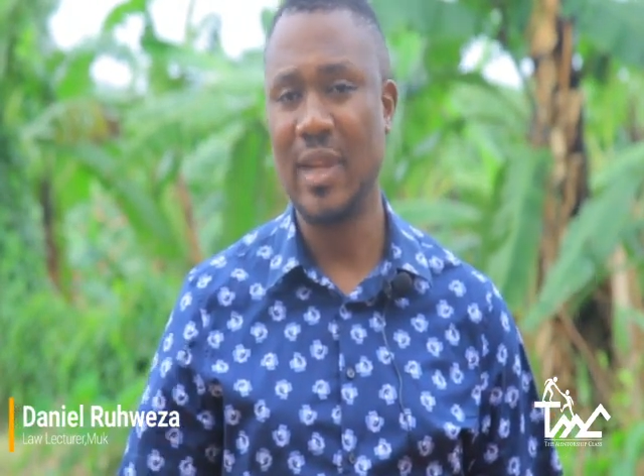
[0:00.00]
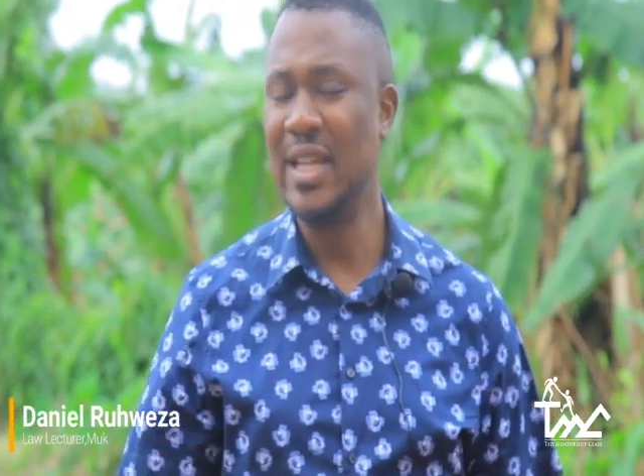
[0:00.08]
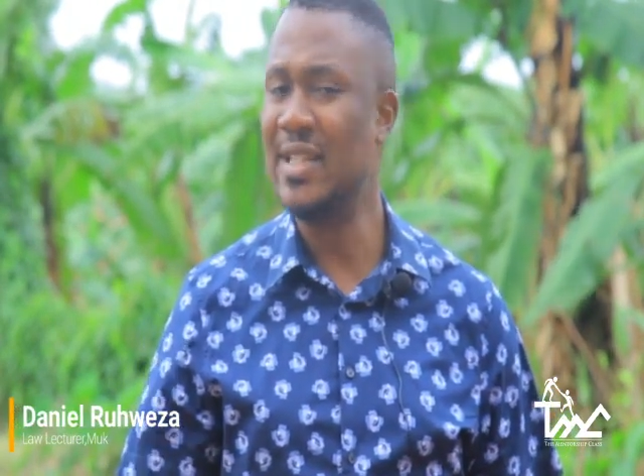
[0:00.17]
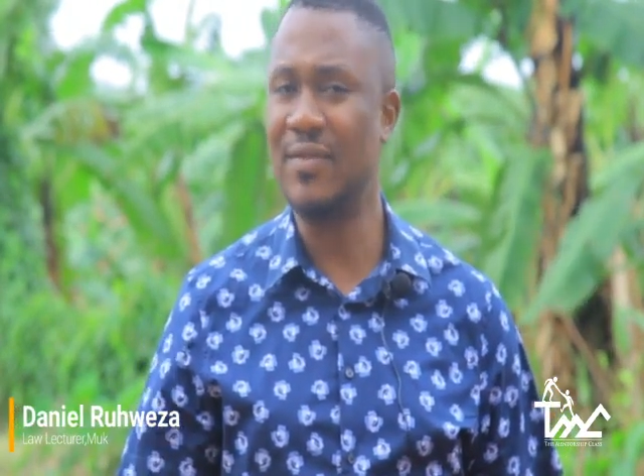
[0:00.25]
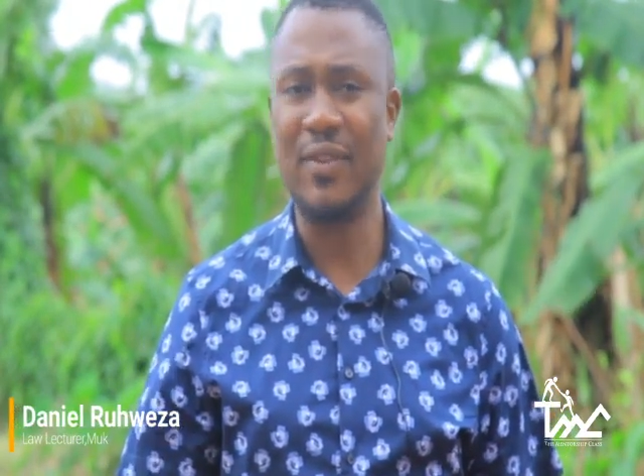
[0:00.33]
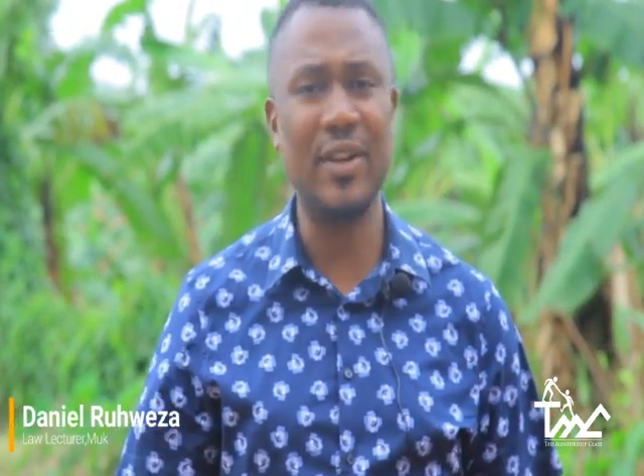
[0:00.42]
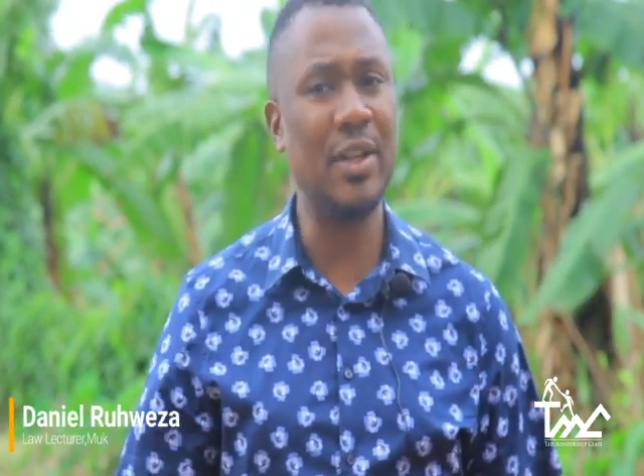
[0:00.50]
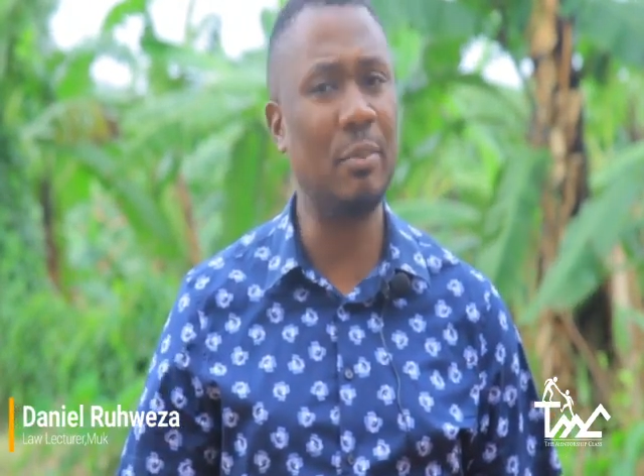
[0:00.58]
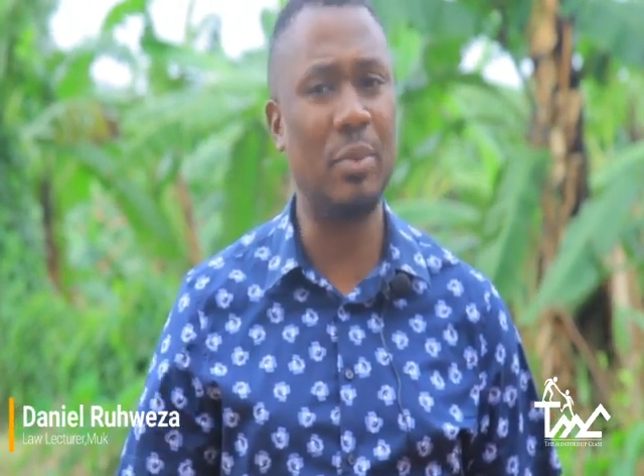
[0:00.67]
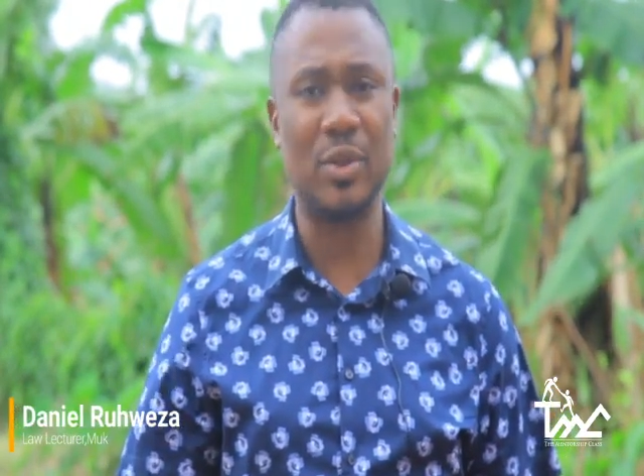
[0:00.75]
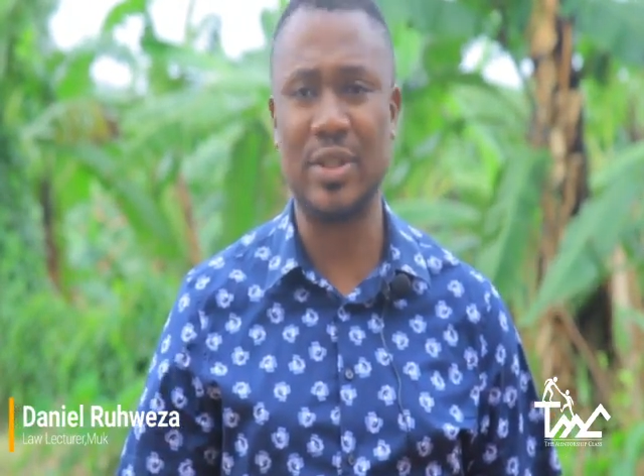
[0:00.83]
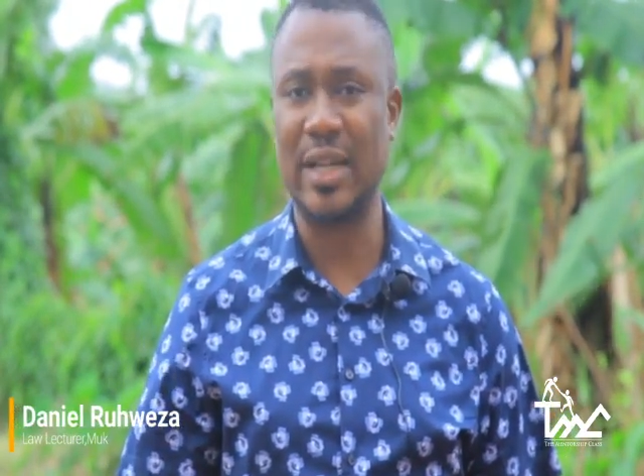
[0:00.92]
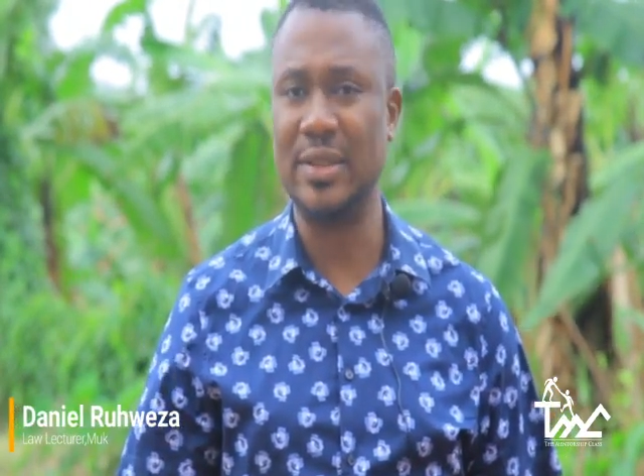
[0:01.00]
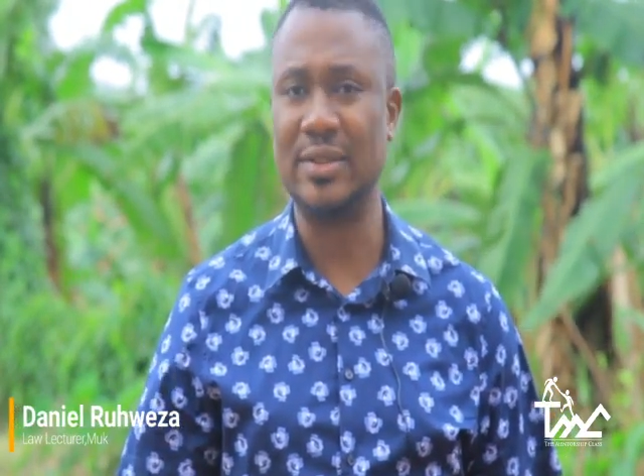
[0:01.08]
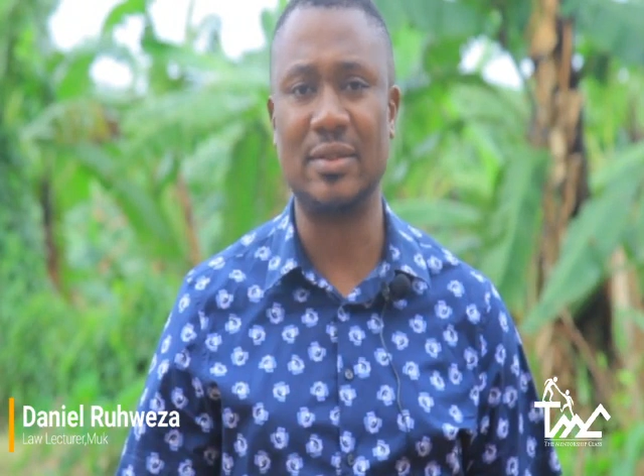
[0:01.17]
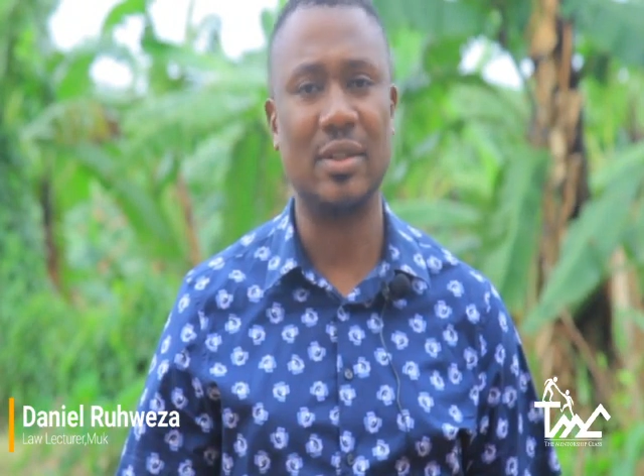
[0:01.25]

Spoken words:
It's very important.